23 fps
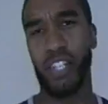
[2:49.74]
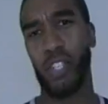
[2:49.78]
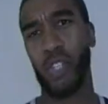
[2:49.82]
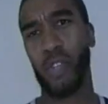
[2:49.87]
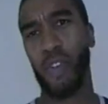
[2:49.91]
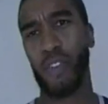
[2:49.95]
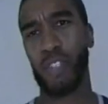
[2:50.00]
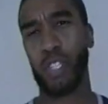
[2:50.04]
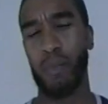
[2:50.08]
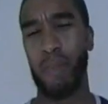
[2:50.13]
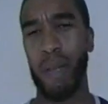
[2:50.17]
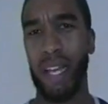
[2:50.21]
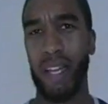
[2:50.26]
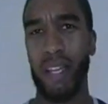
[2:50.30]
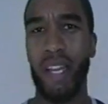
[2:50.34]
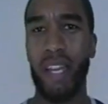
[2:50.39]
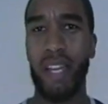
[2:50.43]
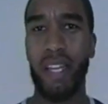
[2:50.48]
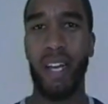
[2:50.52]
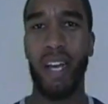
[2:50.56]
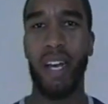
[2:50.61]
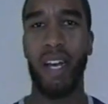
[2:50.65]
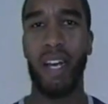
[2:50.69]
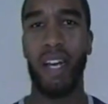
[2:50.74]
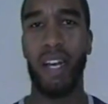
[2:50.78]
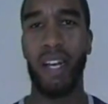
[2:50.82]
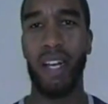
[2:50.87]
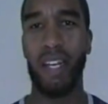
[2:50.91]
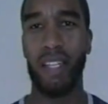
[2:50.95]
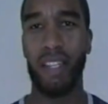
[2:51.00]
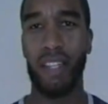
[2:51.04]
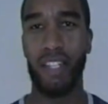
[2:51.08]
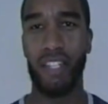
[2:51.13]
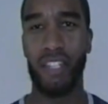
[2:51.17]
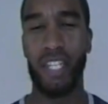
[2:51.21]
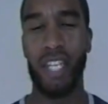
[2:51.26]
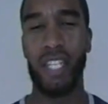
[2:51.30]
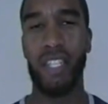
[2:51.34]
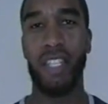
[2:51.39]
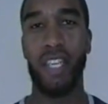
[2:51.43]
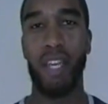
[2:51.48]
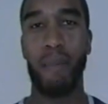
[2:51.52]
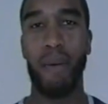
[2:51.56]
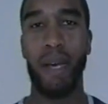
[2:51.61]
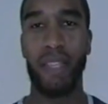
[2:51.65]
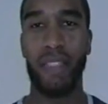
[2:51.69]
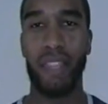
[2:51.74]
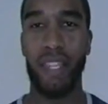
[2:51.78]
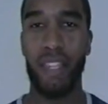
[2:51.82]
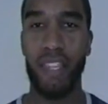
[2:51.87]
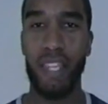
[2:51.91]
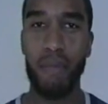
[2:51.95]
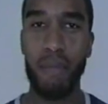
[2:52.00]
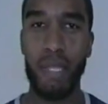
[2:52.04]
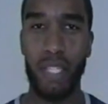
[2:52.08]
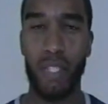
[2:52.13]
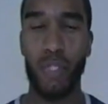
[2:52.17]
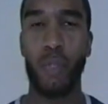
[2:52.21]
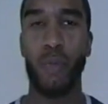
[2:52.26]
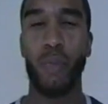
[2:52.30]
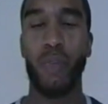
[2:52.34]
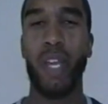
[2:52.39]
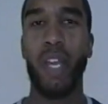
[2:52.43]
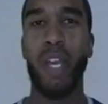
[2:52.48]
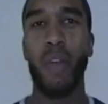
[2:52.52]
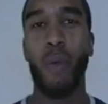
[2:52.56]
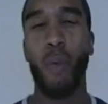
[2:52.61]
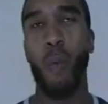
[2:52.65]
she talks about uh, the jizya, about the dhimmitude.